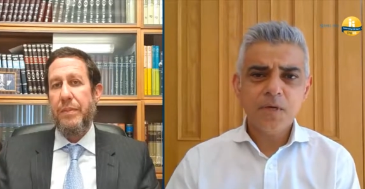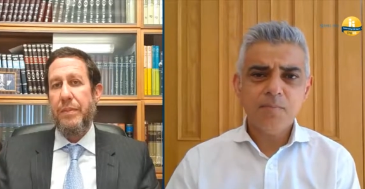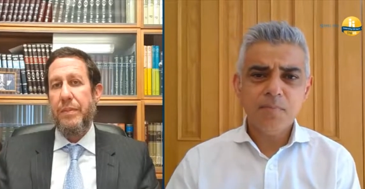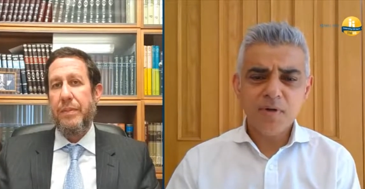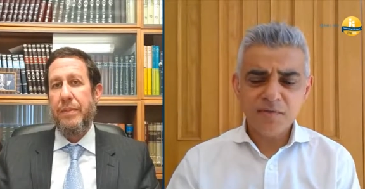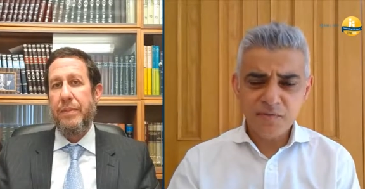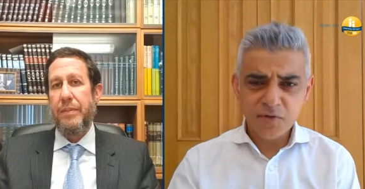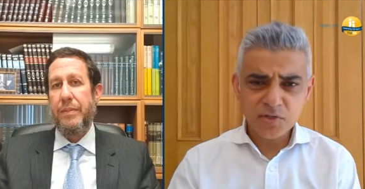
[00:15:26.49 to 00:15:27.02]

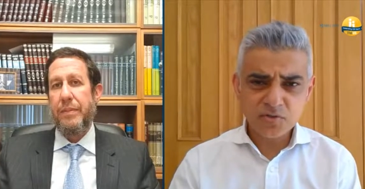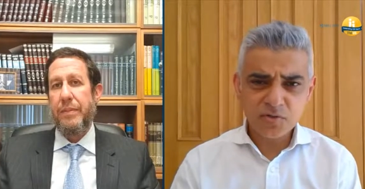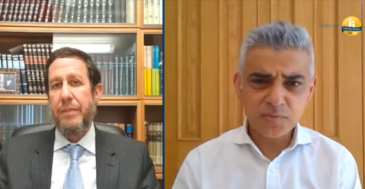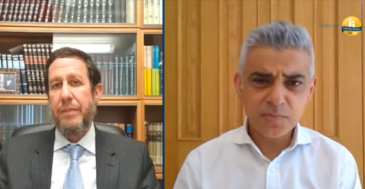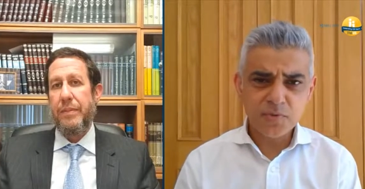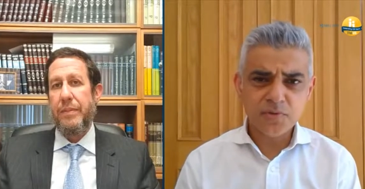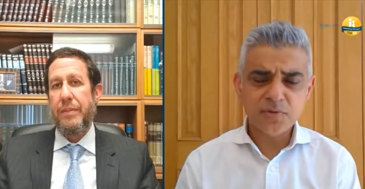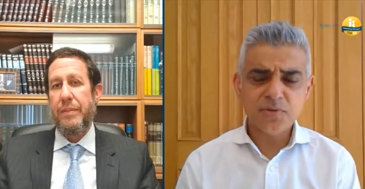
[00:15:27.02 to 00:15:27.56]
Speaker 1: My first
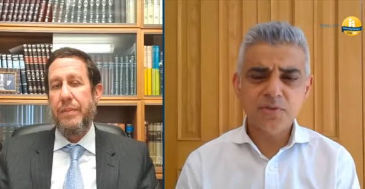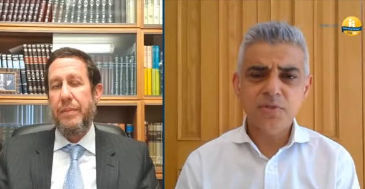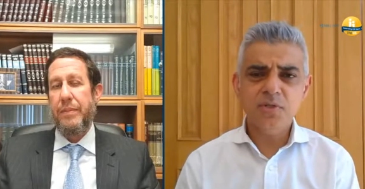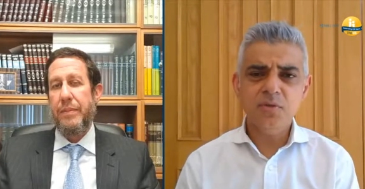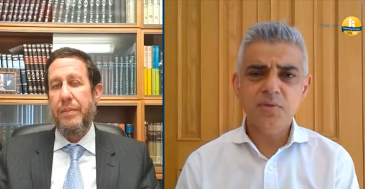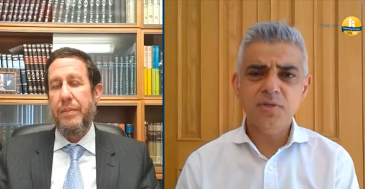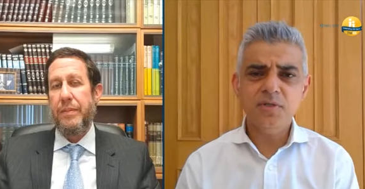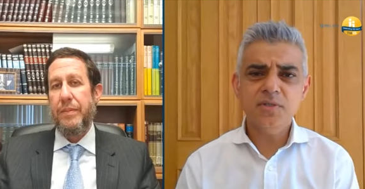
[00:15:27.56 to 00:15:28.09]
response to
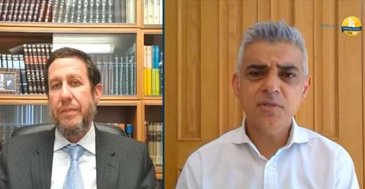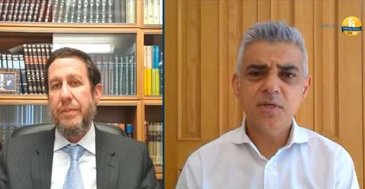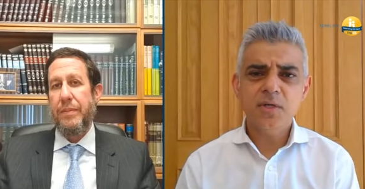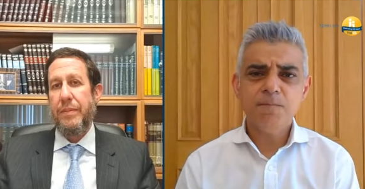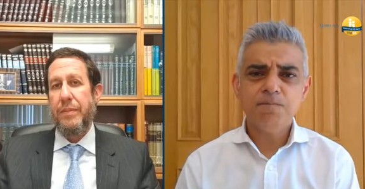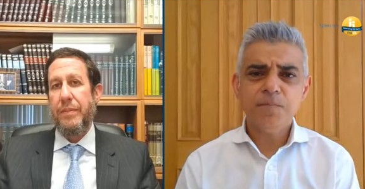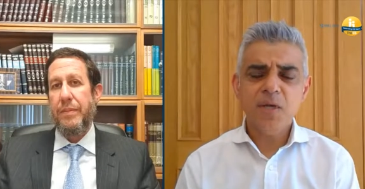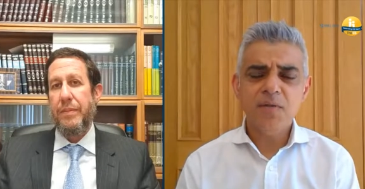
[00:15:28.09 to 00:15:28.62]
you is,
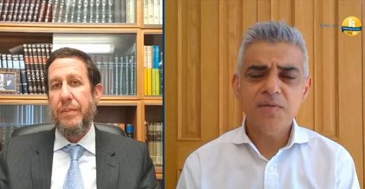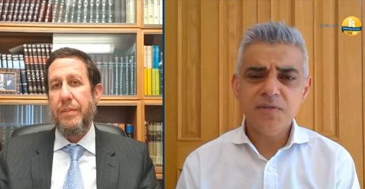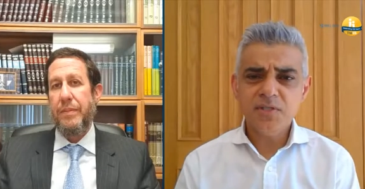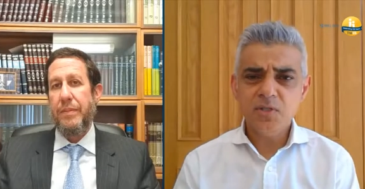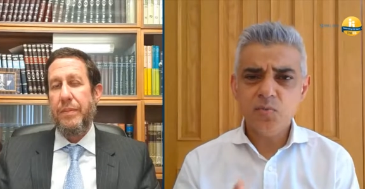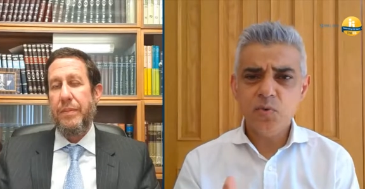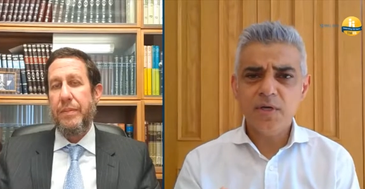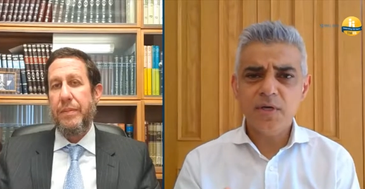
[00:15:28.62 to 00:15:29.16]
and this
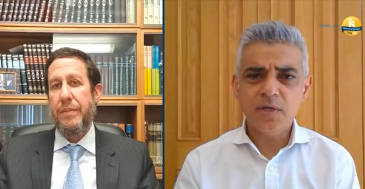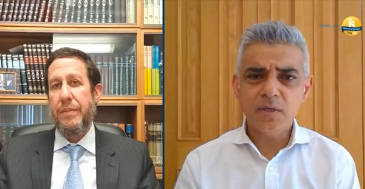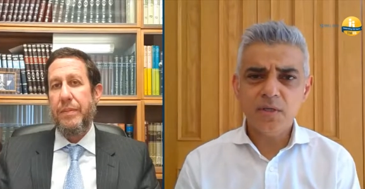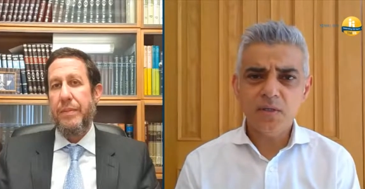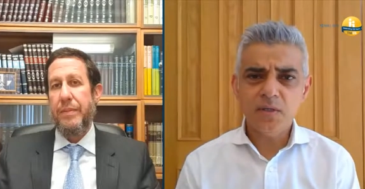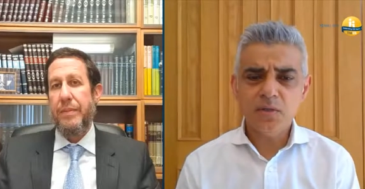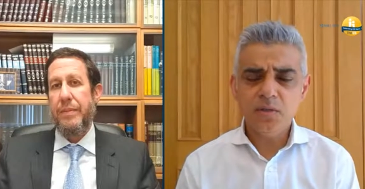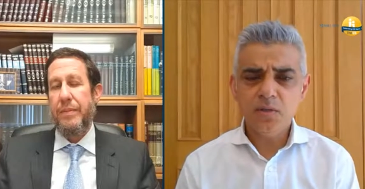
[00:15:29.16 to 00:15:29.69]
is where
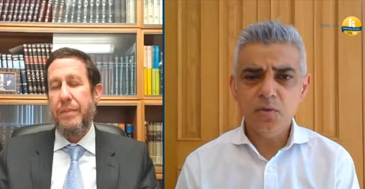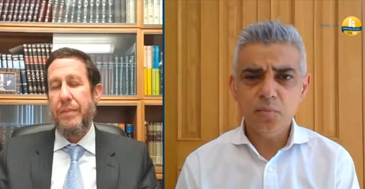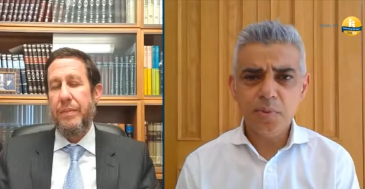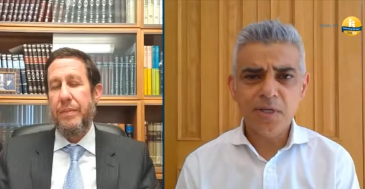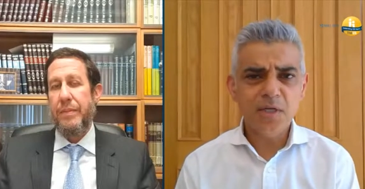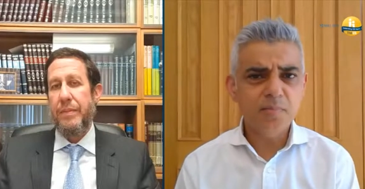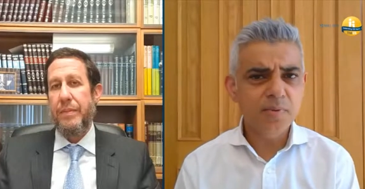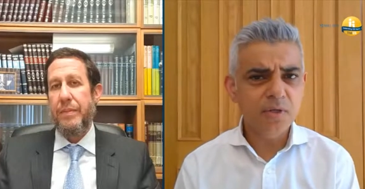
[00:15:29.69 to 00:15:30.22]
you
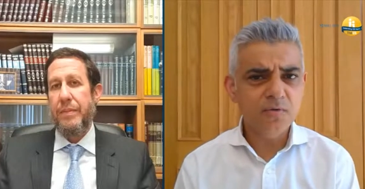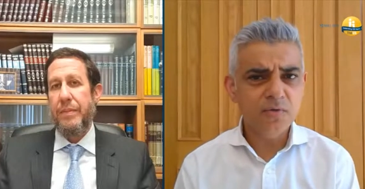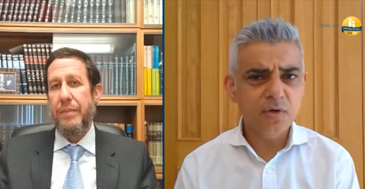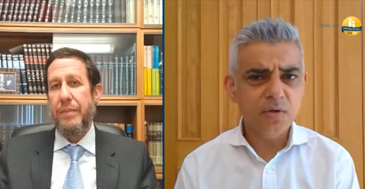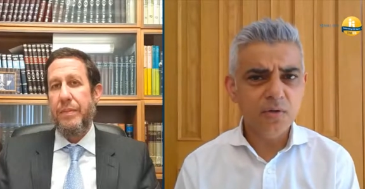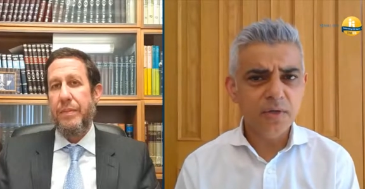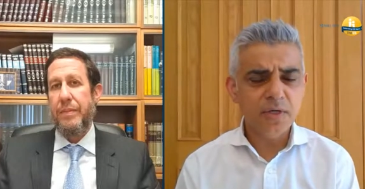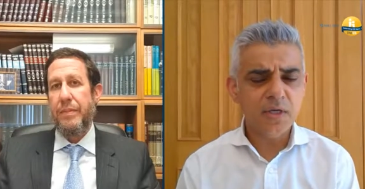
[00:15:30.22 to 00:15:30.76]
play a big
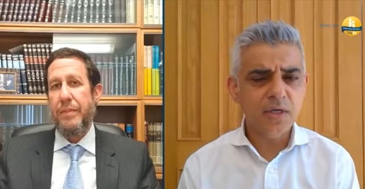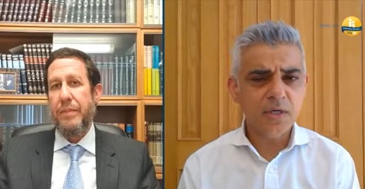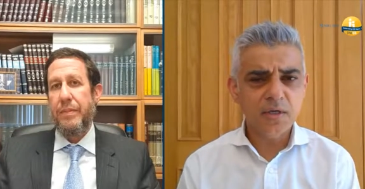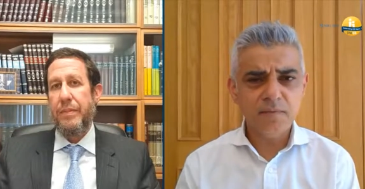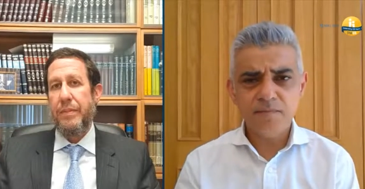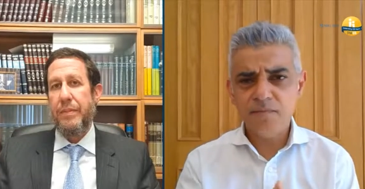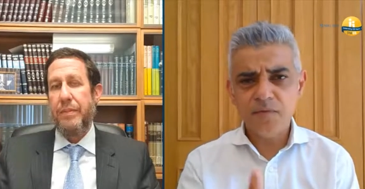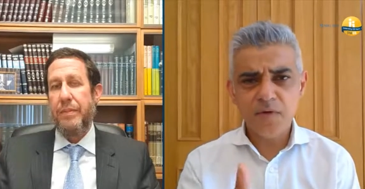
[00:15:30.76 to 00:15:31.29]
role, and, and
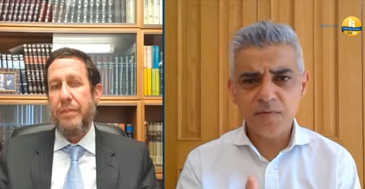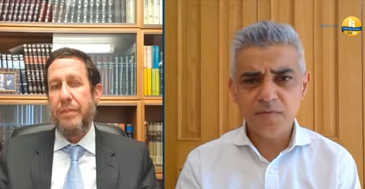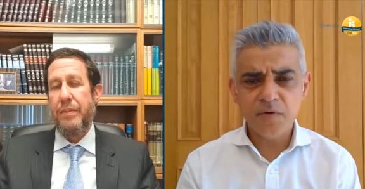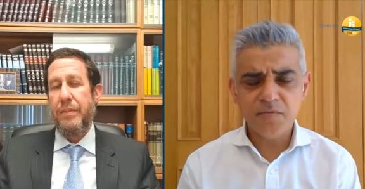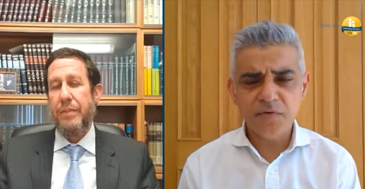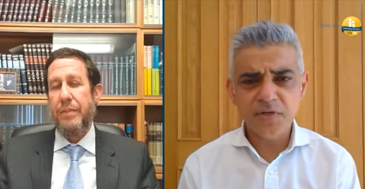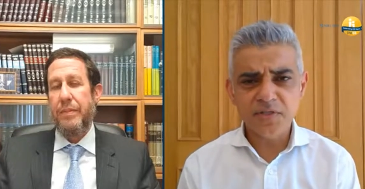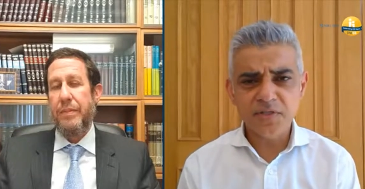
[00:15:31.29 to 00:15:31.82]
I've,
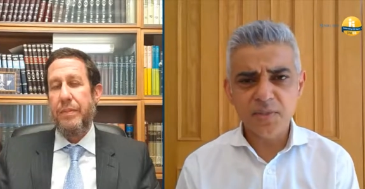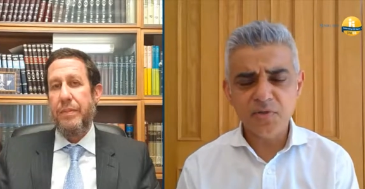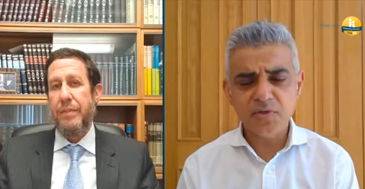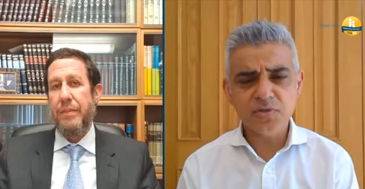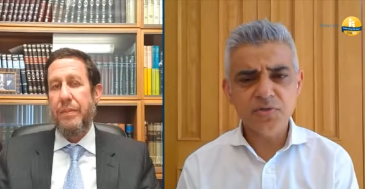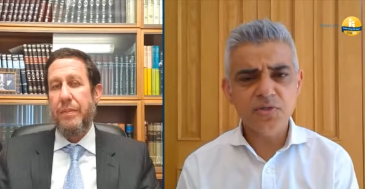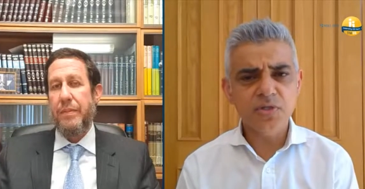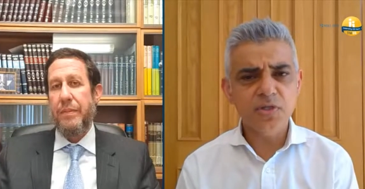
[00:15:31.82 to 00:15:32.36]
I've read some
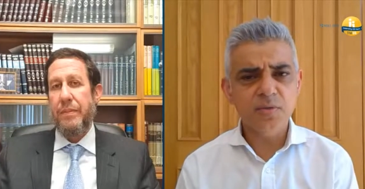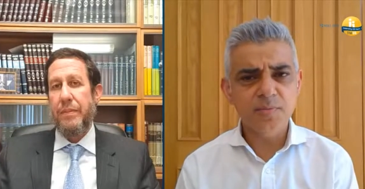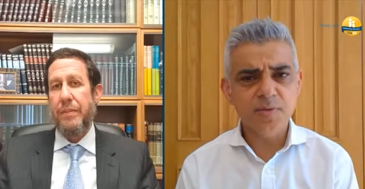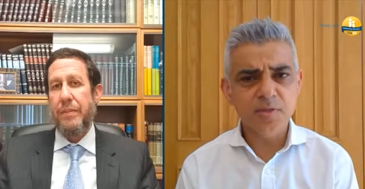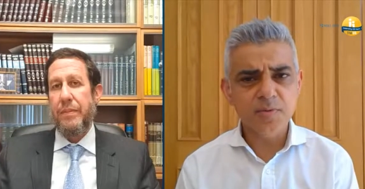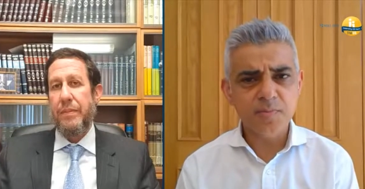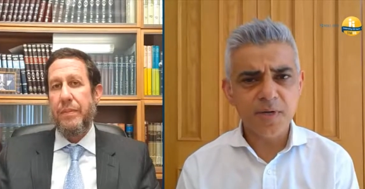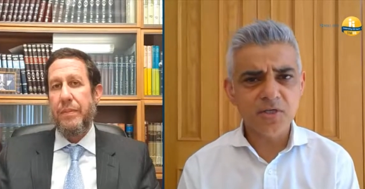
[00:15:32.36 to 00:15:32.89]
of your sermons, but